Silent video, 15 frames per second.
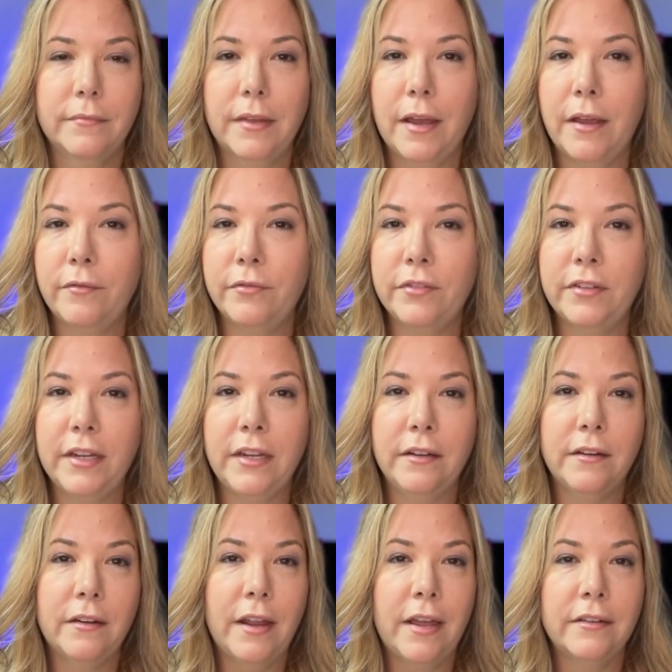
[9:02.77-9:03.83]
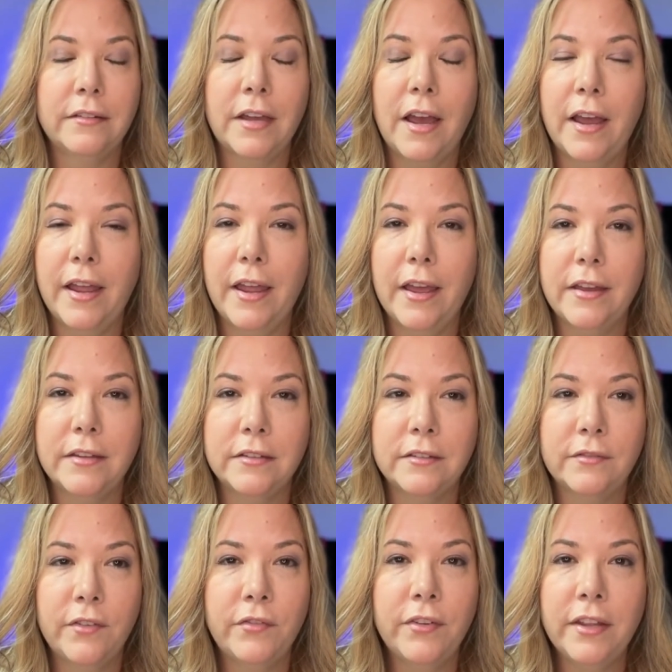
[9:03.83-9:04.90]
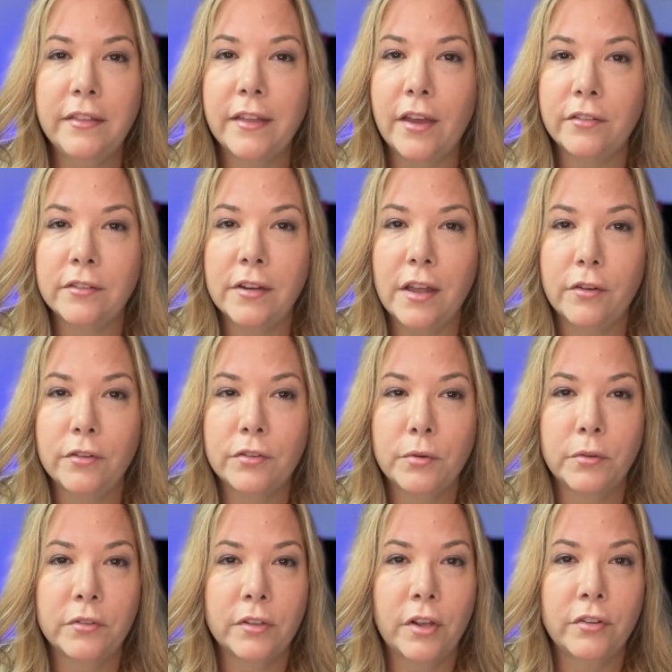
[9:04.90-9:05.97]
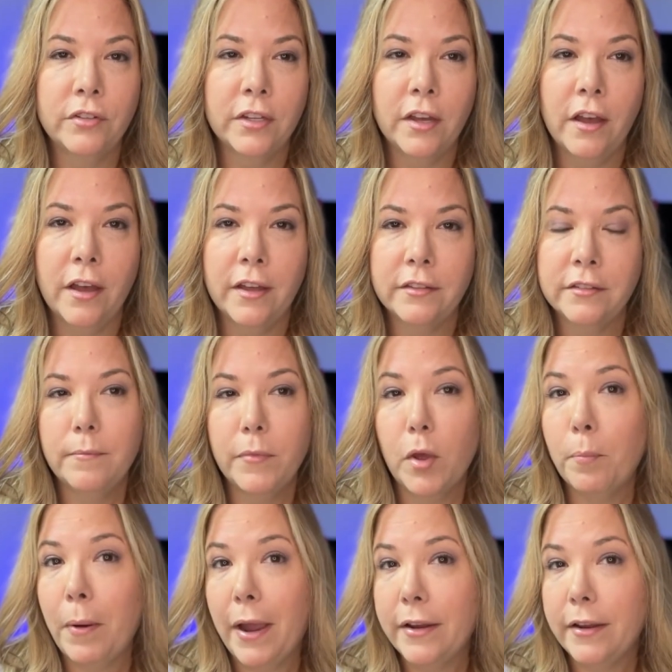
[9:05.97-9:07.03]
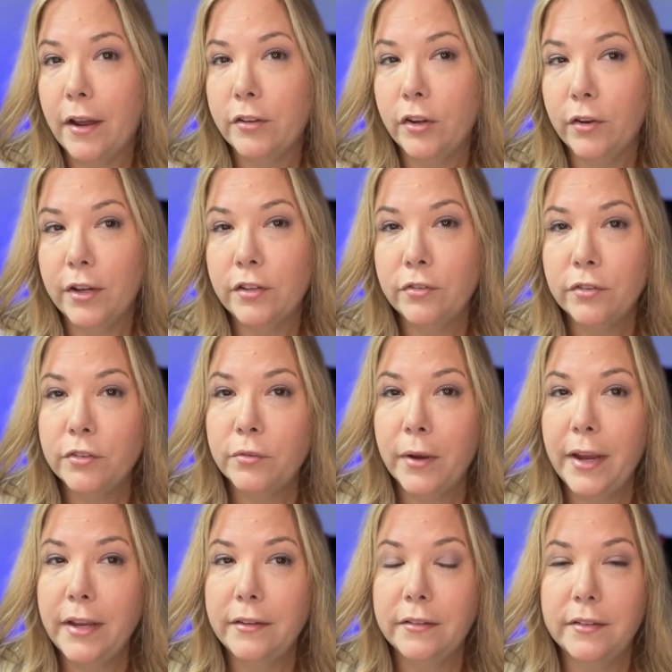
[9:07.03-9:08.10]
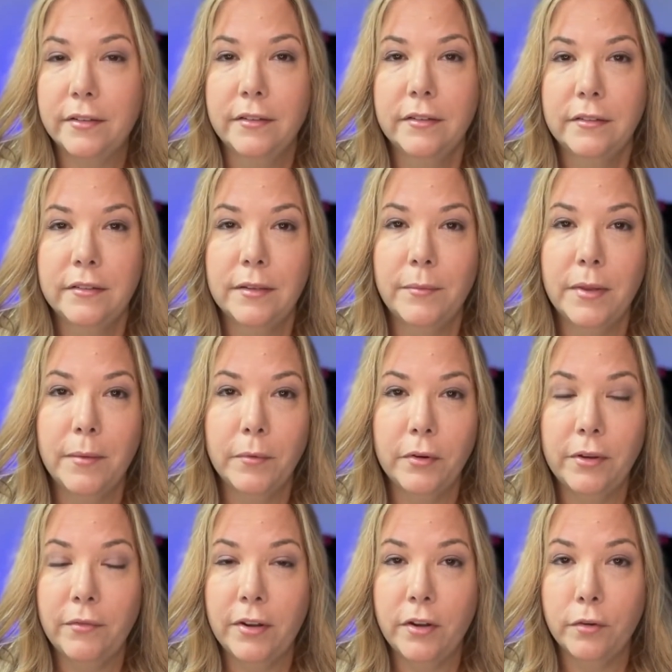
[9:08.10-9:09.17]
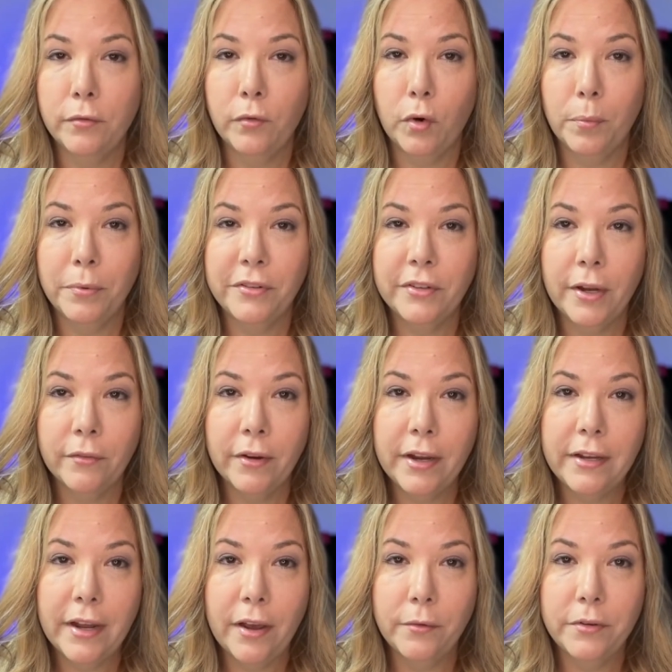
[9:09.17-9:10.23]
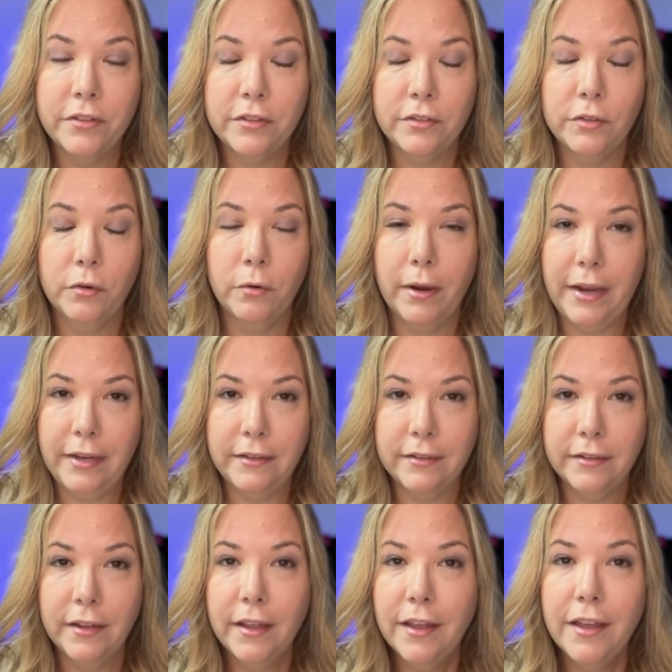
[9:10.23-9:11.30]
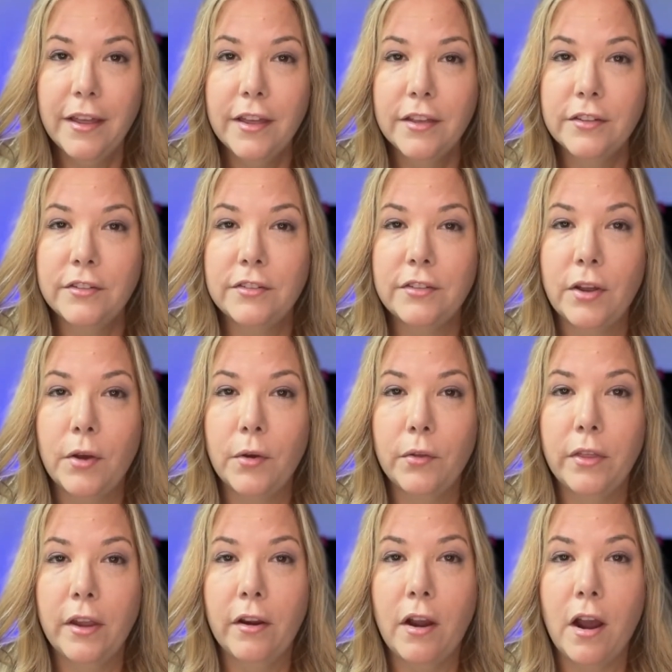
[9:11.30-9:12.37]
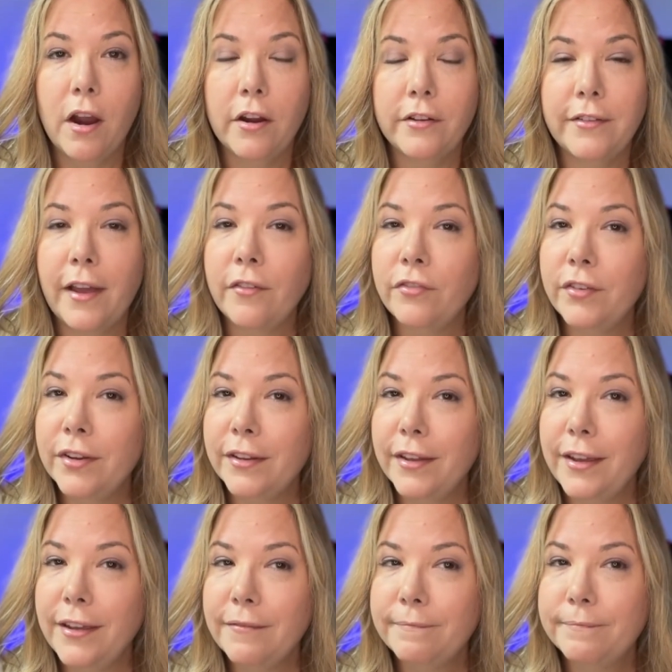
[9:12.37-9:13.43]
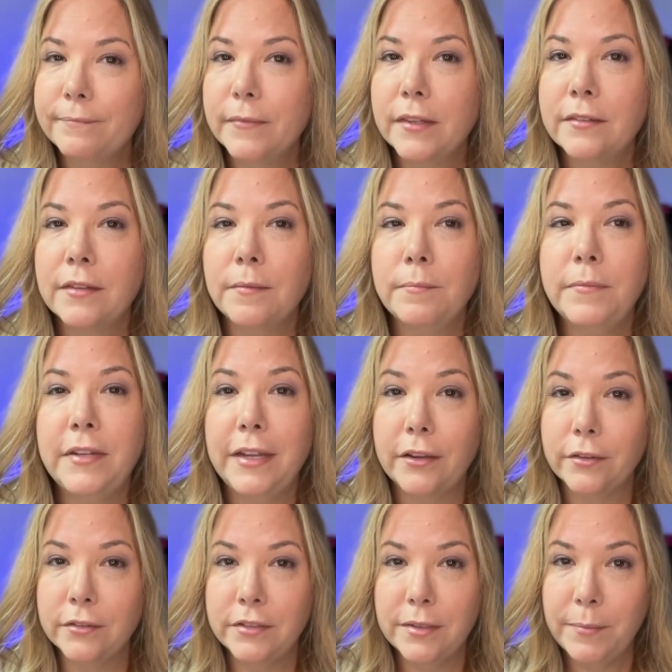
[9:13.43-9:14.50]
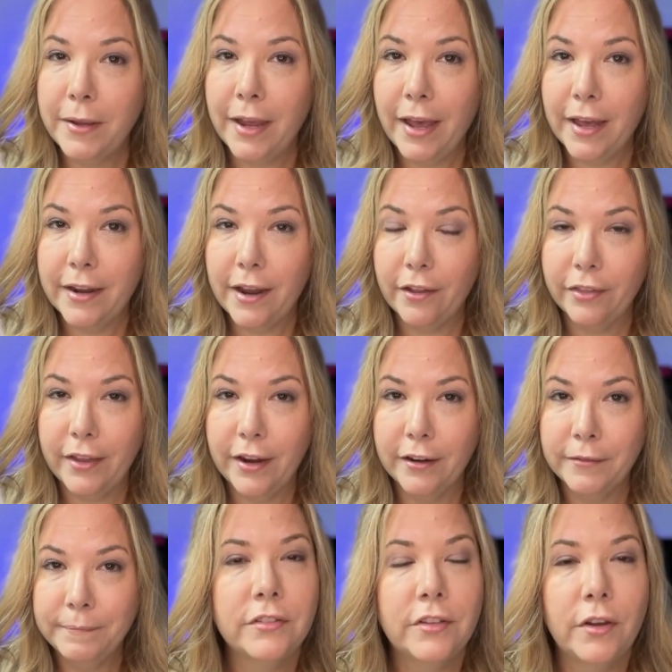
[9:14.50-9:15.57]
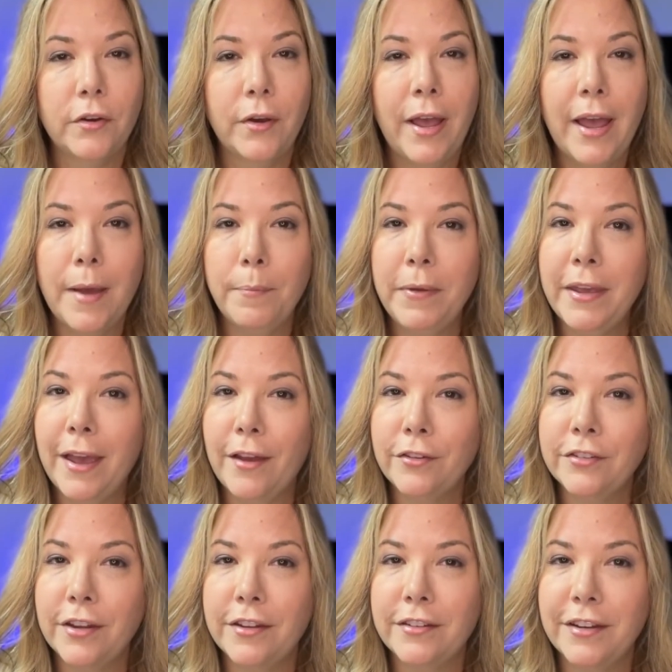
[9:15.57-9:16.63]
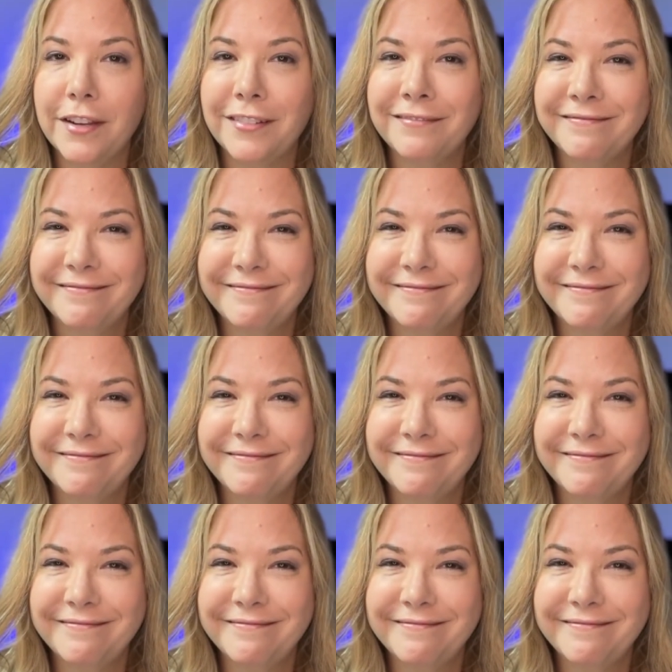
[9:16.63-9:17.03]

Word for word: I've seen as high as $15,000 towards closing costs. They'll buy down your interest rate. Some of them are even under 4% right now, which is great. So there are definitely some deals to be had out there, though happy house hunting.